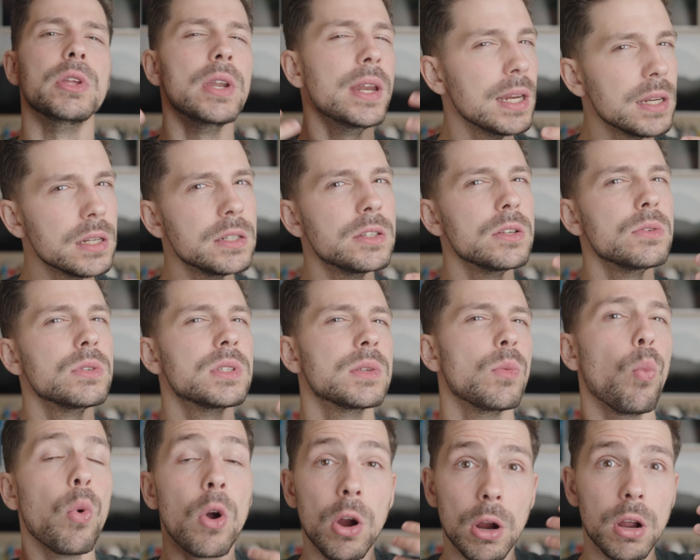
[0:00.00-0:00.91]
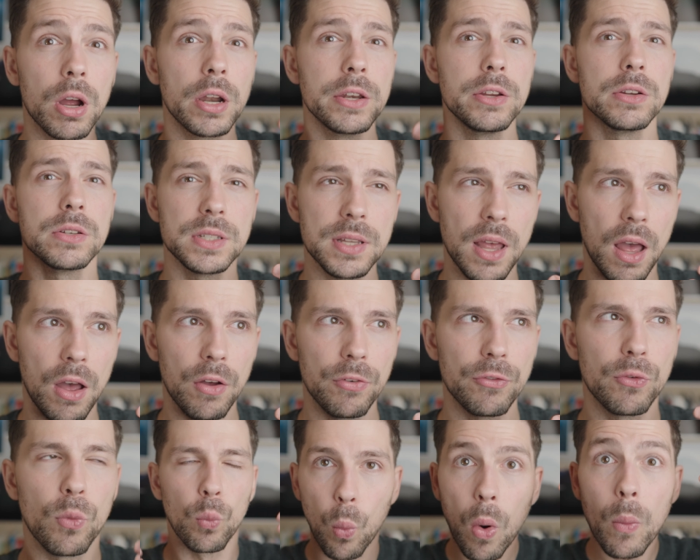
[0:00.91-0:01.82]
you need to do some work on
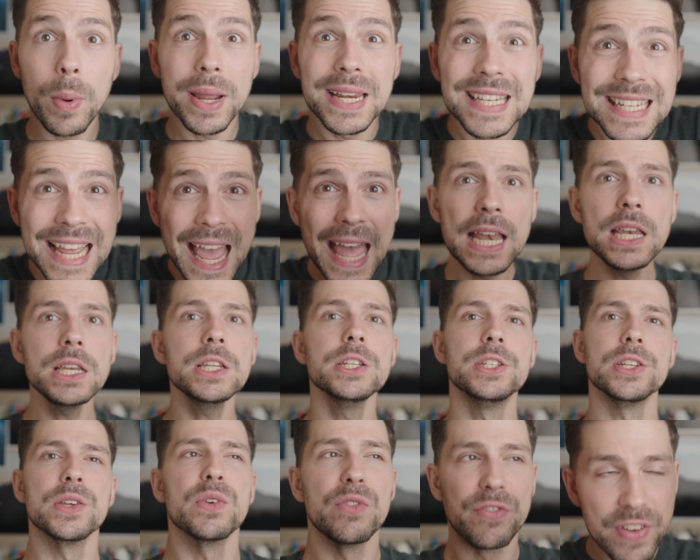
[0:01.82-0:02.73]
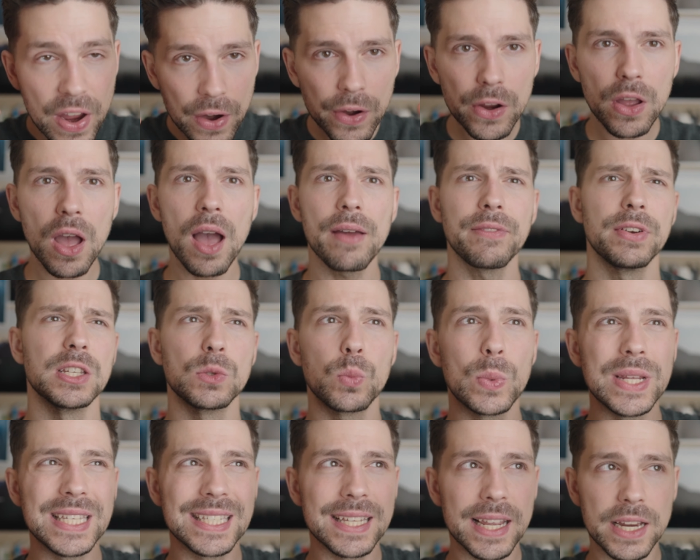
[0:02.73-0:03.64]
yourself. What we tend to do very often is
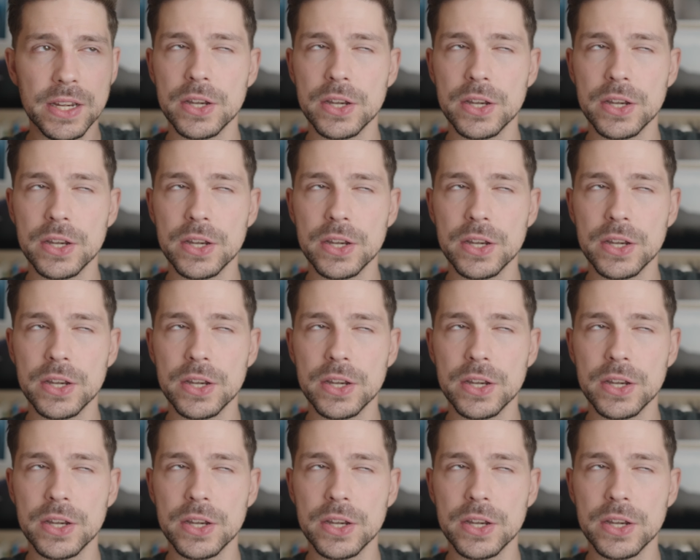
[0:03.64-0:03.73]
we say,